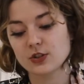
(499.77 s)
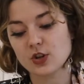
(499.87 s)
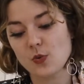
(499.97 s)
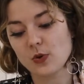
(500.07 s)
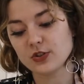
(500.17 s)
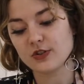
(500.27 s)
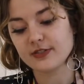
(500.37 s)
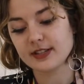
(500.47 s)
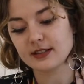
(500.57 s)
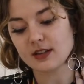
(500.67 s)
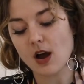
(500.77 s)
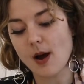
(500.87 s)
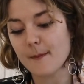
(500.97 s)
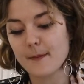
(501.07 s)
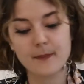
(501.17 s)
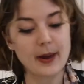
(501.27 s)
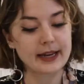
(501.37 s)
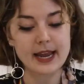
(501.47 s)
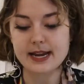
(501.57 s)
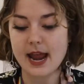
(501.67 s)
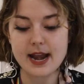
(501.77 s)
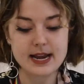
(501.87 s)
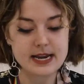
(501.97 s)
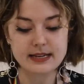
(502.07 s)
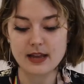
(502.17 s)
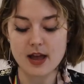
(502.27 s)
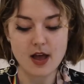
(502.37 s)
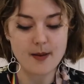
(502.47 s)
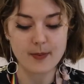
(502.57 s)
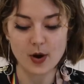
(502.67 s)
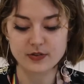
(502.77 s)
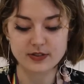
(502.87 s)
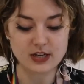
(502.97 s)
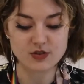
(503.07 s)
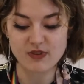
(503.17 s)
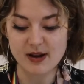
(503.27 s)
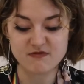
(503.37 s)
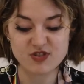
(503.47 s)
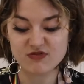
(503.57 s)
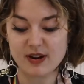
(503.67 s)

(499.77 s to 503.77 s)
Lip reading: So once you've sealed it up, bang it in any postage, red